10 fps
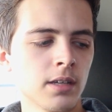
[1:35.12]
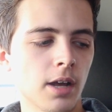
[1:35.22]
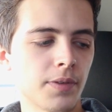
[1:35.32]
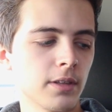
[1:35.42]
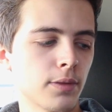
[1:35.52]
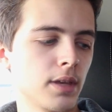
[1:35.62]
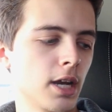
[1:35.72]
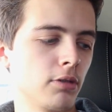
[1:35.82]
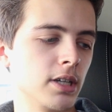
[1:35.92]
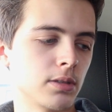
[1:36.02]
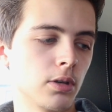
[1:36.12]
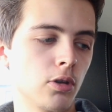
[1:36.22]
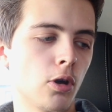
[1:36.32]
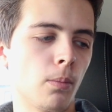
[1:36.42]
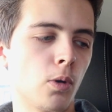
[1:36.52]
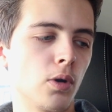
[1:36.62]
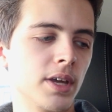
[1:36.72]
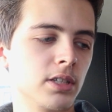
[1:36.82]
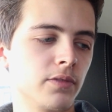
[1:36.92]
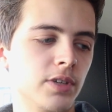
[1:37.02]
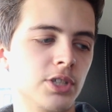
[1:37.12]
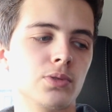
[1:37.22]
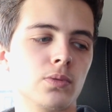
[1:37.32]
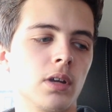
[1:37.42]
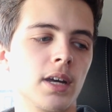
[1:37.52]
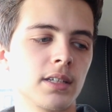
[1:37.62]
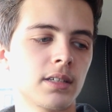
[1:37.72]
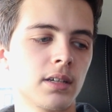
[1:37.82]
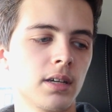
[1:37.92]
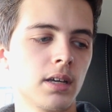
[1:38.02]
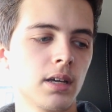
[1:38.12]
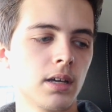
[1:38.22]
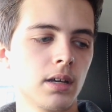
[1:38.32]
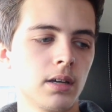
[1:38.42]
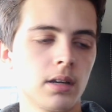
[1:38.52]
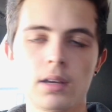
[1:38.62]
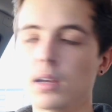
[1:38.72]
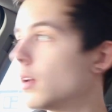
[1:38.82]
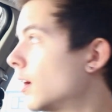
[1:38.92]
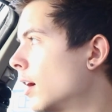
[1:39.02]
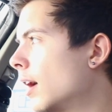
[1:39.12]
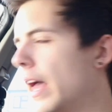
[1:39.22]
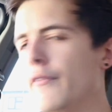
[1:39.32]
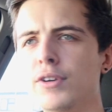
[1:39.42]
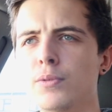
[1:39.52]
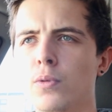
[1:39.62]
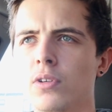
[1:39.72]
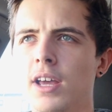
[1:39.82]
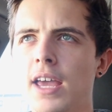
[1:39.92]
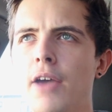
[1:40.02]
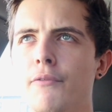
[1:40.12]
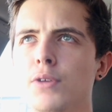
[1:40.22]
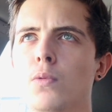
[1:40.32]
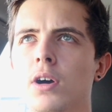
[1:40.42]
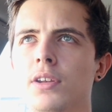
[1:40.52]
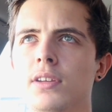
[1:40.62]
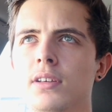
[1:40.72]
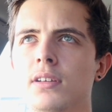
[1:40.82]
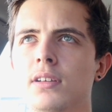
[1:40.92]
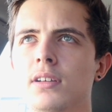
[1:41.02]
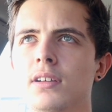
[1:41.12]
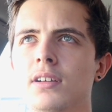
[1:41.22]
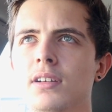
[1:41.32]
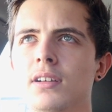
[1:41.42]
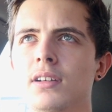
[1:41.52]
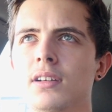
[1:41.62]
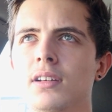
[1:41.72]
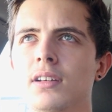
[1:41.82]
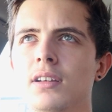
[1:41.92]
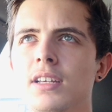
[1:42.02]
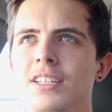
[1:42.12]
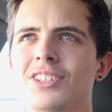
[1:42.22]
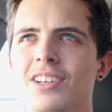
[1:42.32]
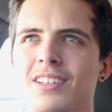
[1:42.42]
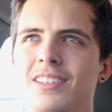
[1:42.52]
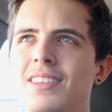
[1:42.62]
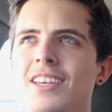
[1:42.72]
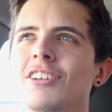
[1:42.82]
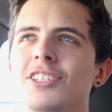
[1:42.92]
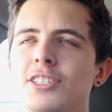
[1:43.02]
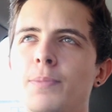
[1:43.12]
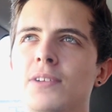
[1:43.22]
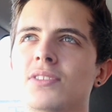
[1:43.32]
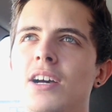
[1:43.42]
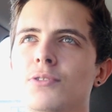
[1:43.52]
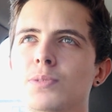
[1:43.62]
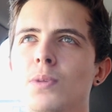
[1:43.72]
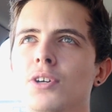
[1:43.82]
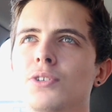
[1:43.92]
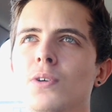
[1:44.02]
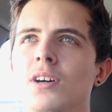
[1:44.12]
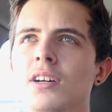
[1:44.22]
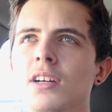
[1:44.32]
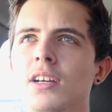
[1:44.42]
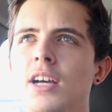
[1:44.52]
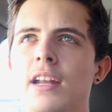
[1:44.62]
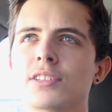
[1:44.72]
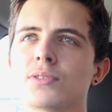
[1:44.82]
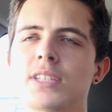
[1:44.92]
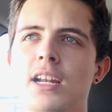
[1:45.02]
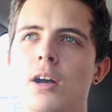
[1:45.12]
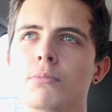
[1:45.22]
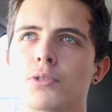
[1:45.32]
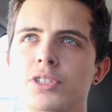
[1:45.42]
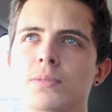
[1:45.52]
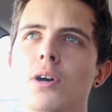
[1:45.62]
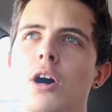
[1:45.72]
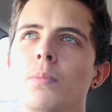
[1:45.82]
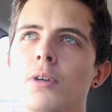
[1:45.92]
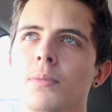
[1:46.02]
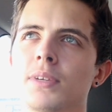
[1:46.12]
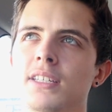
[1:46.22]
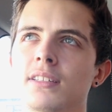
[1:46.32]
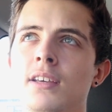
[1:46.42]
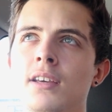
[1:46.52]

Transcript: think the theory is a lot more individual. Like everyone, theory just depends on how smart you are, and that's not saying that I'm not smart, but I mean